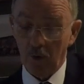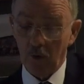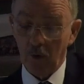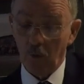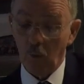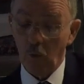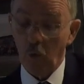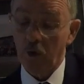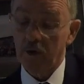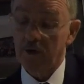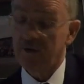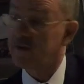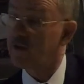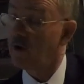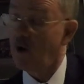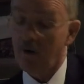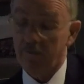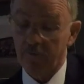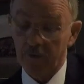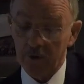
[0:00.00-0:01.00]
1
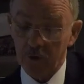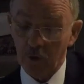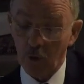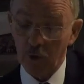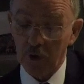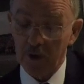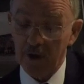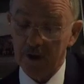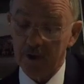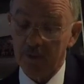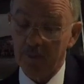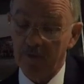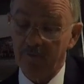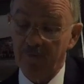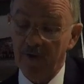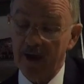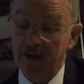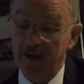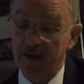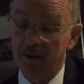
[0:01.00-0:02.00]
servant only to be
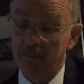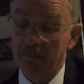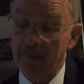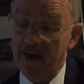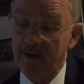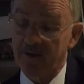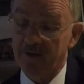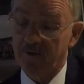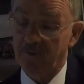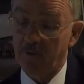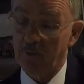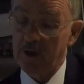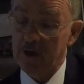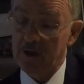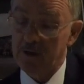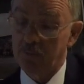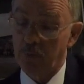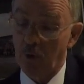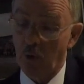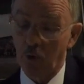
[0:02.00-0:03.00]
fed at the mess from
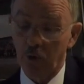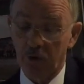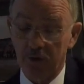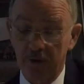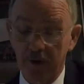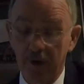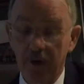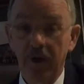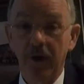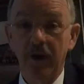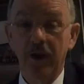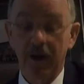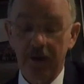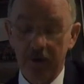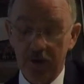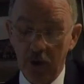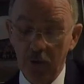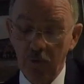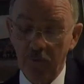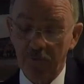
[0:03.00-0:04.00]
each boat, and
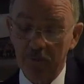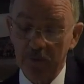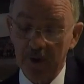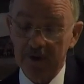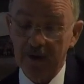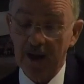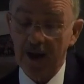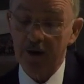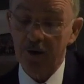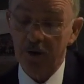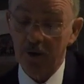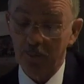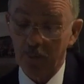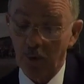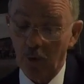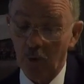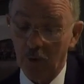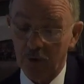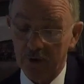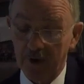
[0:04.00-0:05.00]
2 from the tender
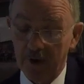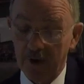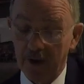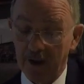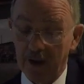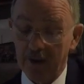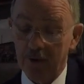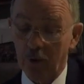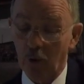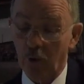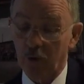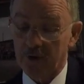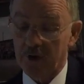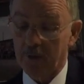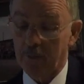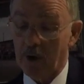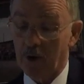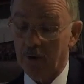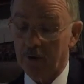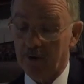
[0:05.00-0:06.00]
boat, and those to
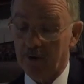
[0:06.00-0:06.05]
be under